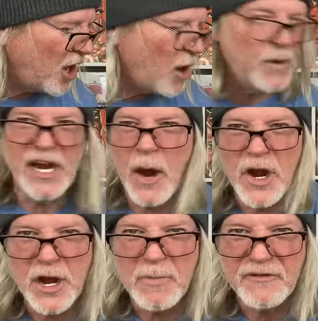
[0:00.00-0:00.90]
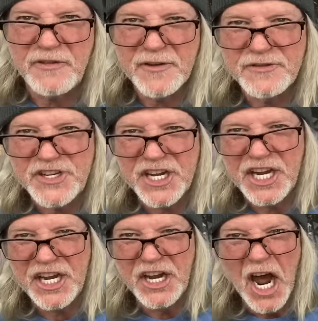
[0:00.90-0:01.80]
are we now? At number
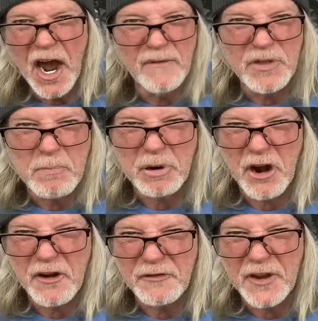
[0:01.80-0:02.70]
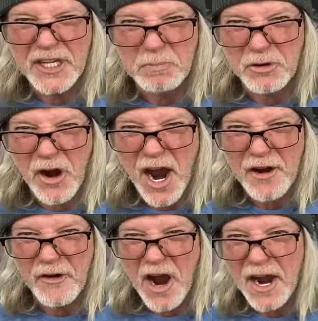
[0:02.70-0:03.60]
15 of the perfect prog
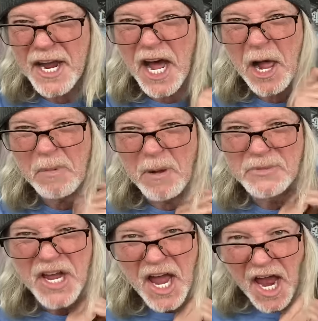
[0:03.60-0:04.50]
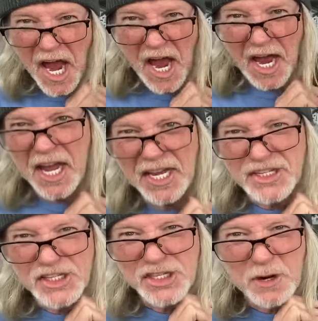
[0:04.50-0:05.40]
rock albums. It's
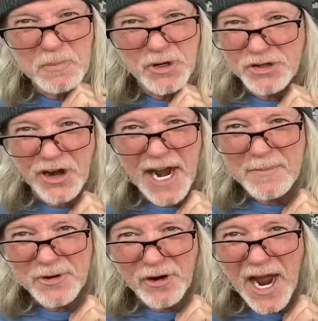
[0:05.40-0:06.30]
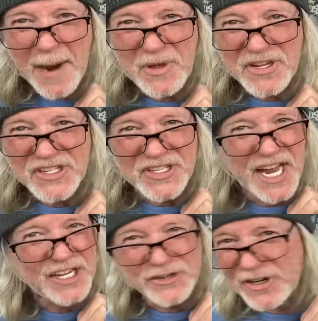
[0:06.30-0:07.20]
Supertramp, Crime of the
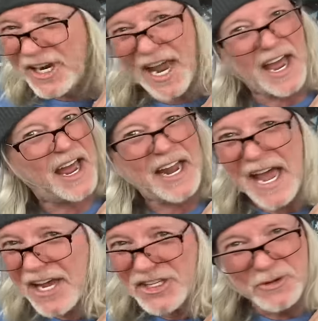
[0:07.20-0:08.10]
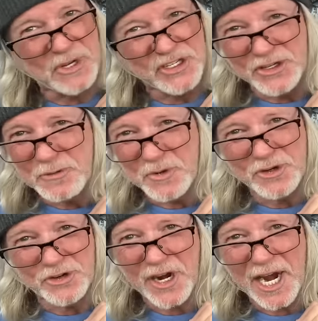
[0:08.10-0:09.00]
Century. Yeah, it has to be
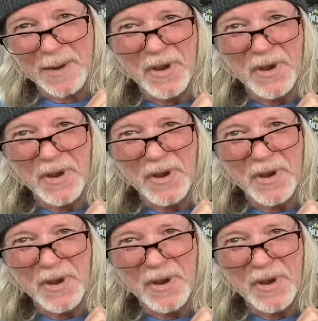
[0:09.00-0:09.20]
Supertramp.